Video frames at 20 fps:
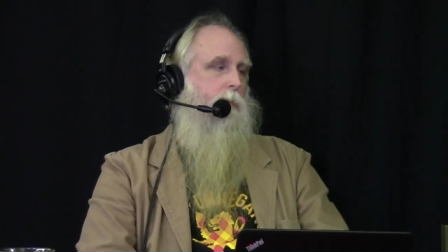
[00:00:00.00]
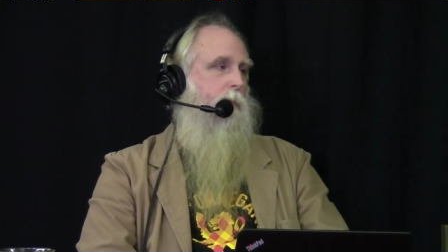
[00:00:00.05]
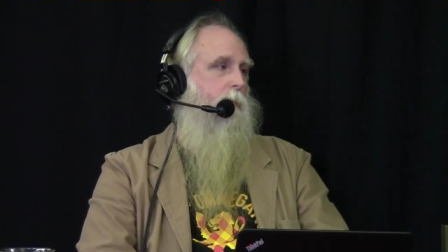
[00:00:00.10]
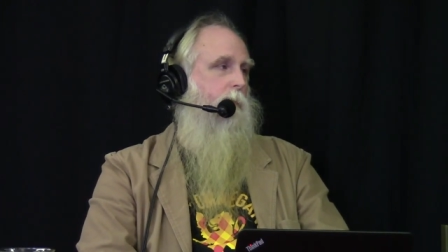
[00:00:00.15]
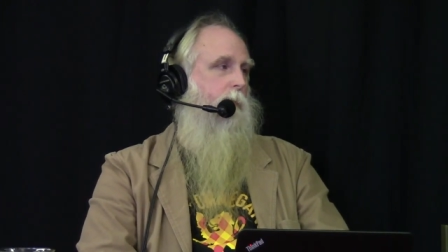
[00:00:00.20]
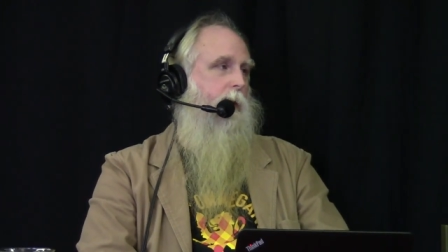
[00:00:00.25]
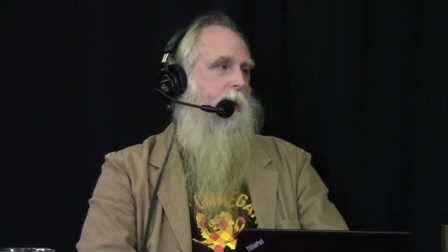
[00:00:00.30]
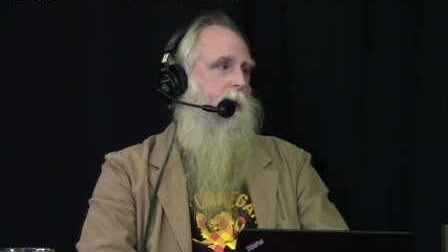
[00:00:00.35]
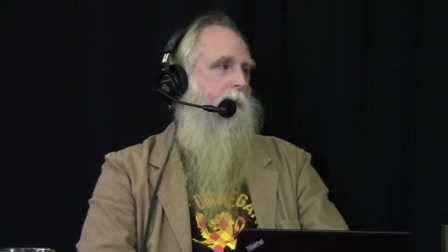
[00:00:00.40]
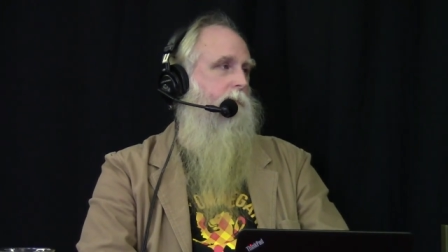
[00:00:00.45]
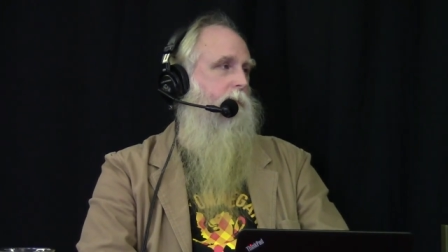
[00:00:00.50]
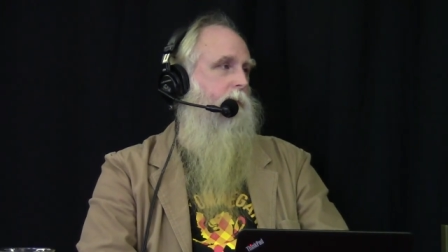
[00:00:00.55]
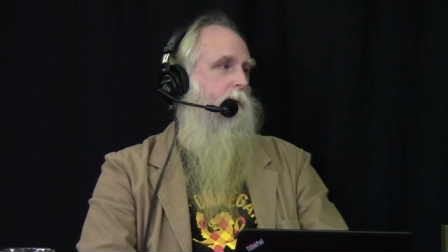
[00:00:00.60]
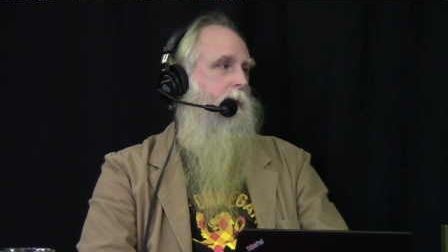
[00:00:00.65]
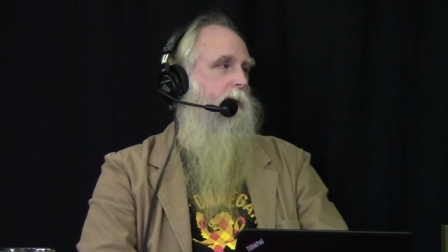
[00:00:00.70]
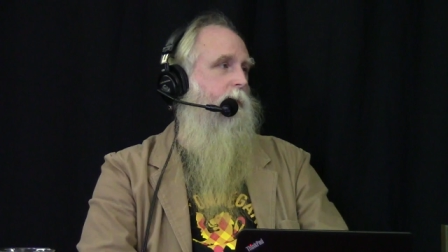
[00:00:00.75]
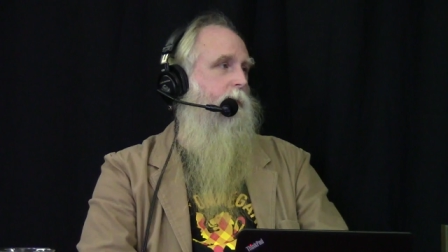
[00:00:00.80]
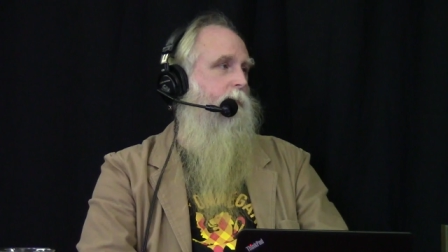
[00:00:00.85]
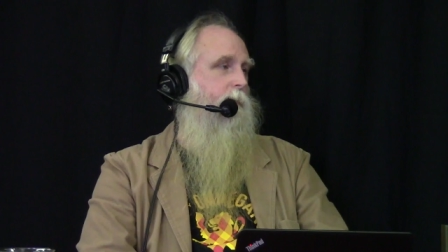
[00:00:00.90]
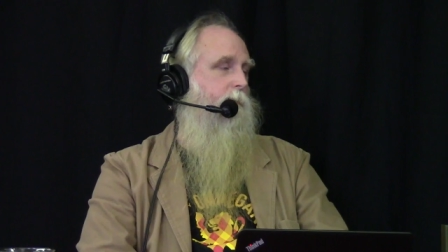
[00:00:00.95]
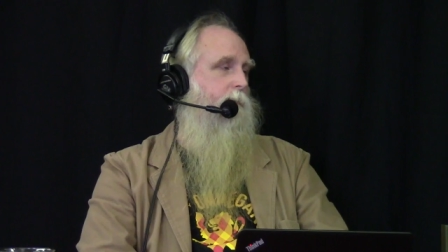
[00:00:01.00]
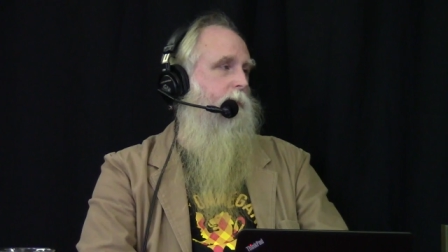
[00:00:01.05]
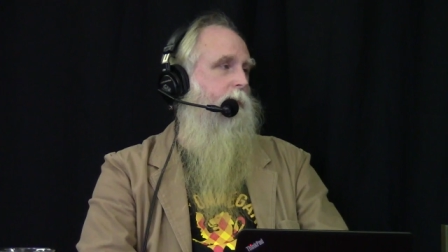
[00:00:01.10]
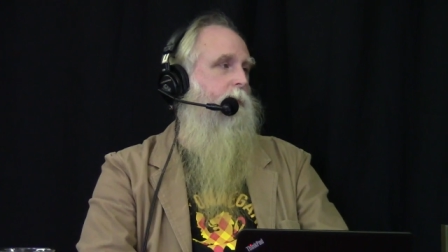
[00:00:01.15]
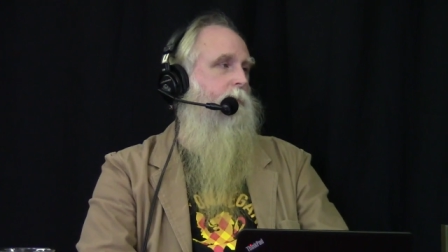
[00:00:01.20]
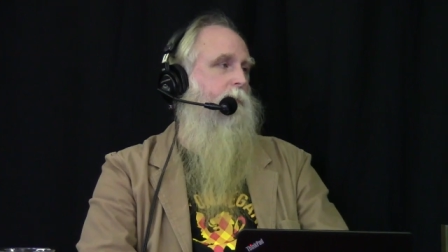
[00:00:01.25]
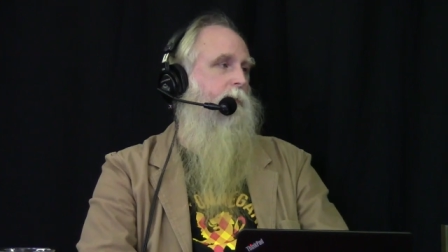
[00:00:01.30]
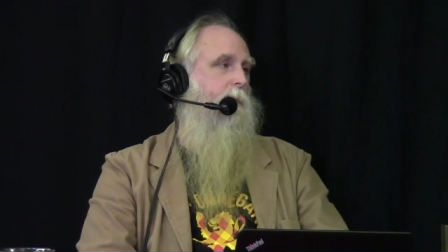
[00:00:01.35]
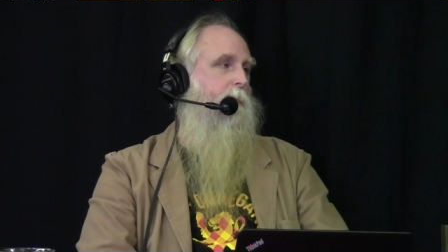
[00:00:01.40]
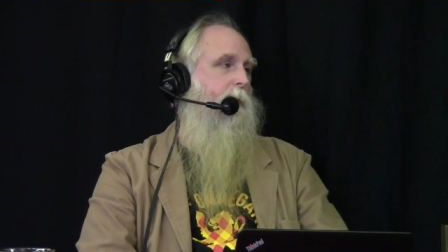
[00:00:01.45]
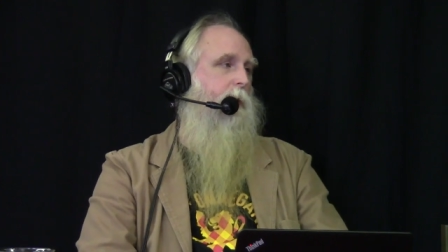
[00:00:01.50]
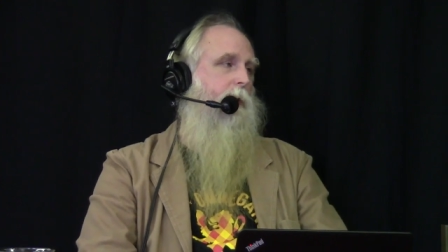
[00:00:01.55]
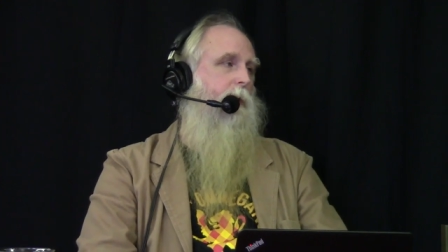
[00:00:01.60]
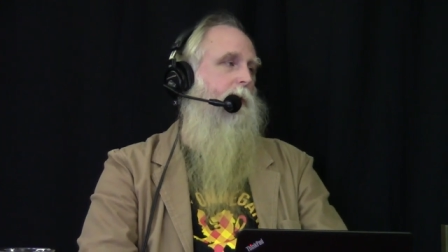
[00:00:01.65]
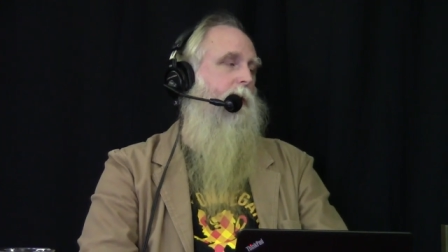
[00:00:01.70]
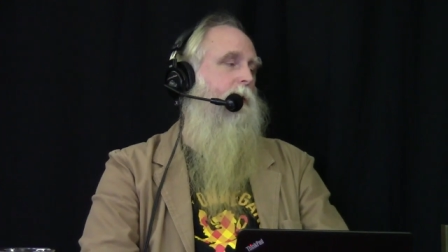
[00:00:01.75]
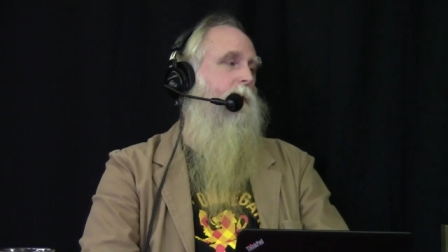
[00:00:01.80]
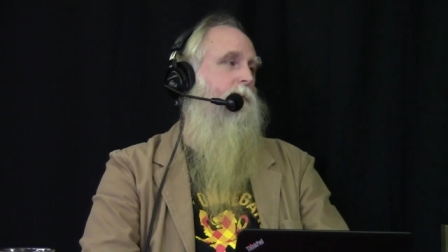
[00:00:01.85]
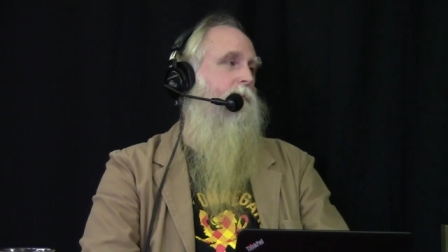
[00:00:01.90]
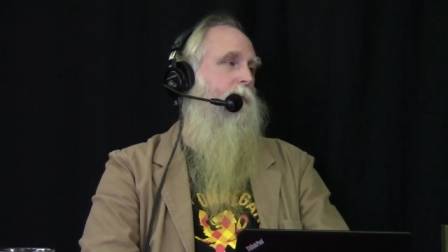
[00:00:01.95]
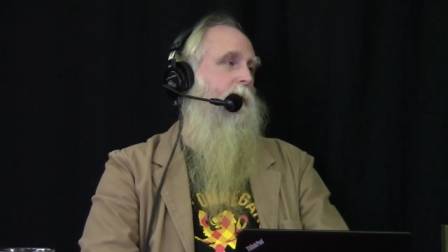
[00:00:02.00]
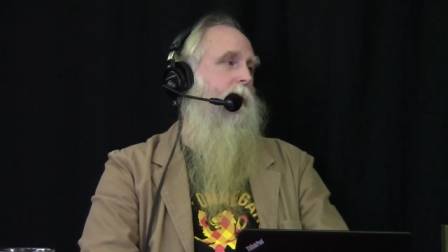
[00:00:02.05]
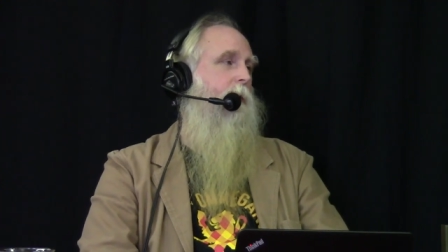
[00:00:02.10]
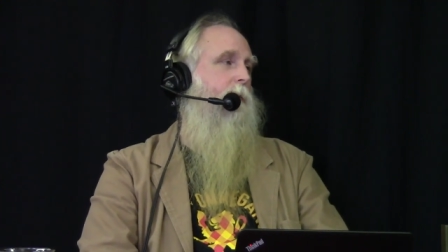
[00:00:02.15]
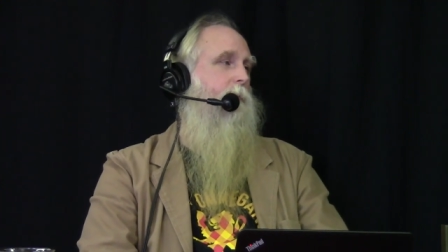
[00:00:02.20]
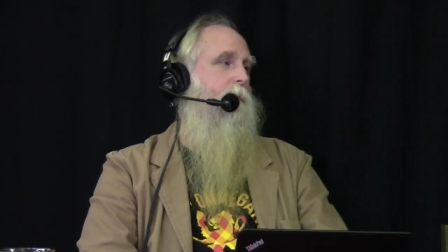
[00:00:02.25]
or whatever other vulnerability Wait, is out.